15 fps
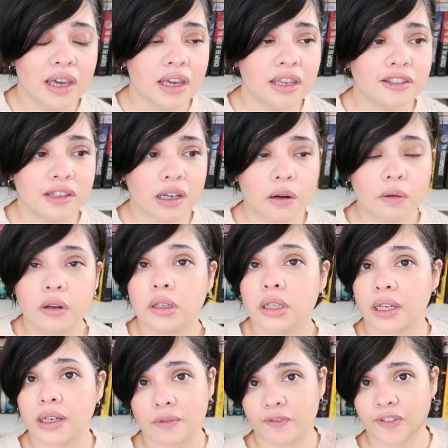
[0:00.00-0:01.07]
in general,
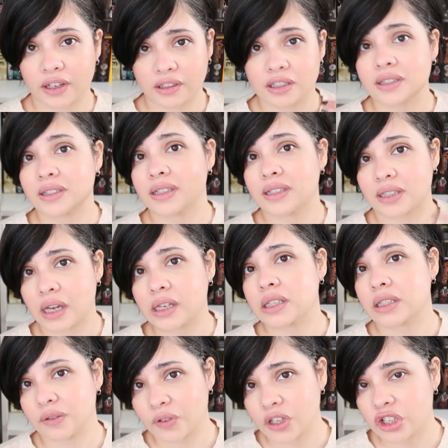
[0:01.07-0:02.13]
like fantasy
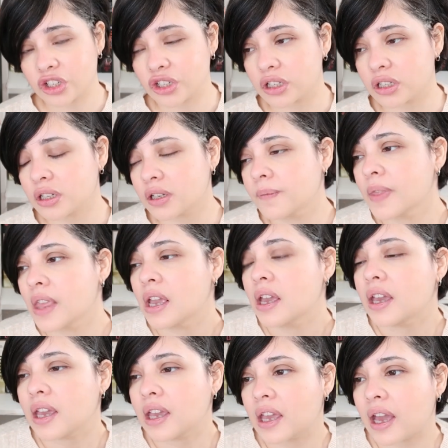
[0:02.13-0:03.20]
science fiction.
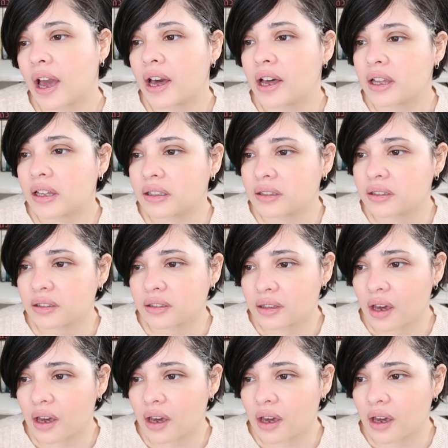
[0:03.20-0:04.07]
And